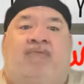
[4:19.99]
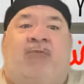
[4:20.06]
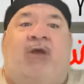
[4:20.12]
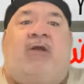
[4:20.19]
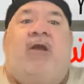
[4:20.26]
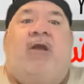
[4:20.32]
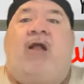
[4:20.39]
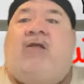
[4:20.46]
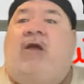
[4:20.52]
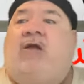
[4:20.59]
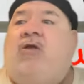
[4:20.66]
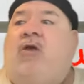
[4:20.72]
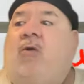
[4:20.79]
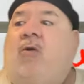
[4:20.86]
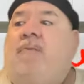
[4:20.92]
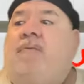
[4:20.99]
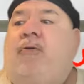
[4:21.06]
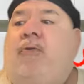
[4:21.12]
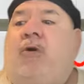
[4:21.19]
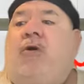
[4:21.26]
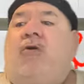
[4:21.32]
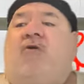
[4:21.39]
Did nothing to
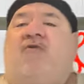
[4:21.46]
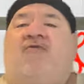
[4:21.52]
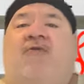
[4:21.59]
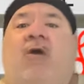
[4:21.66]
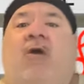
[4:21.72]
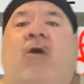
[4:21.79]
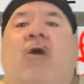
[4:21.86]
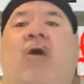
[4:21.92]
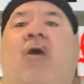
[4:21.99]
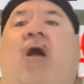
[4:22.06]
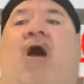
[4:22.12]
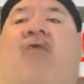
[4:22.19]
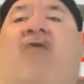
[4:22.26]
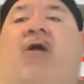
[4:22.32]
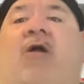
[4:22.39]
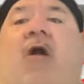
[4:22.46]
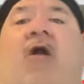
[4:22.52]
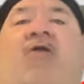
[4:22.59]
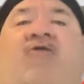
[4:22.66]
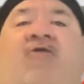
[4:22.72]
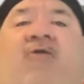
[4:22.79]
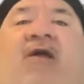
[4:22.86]
improve other
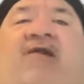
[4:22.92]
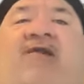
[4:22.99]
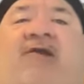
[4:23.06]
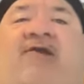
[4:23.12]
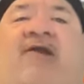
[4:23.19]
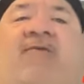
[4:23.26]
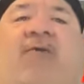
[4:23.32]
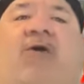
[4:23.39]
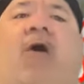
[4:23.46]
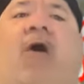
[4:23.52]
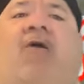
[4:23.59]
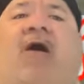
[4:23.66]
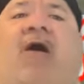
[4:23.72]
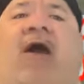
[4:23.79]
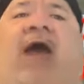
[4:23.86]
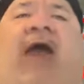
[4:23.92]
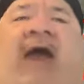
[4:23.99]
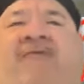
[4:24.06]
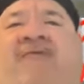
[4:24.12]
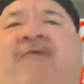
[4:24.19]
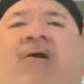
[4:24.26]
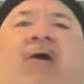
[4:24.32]
countries. You see, we go to
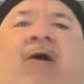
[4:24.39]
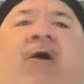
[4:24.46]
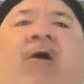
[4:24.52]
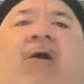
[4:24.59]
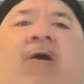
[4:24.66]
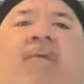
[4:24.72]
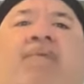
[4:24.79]
Africa,